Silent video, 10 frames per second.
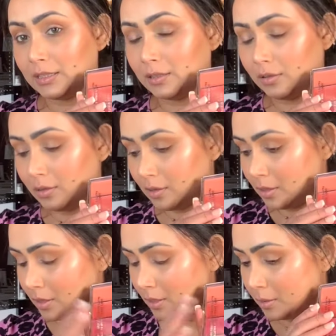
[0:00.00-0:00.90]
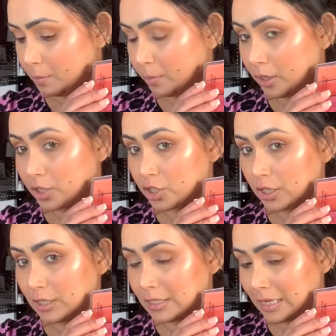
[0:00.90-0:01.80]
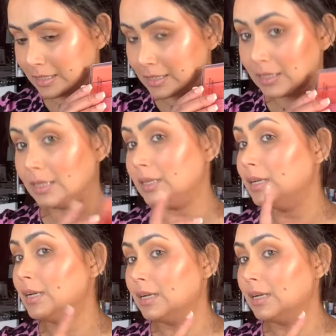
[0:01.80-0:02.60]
the blush intensity.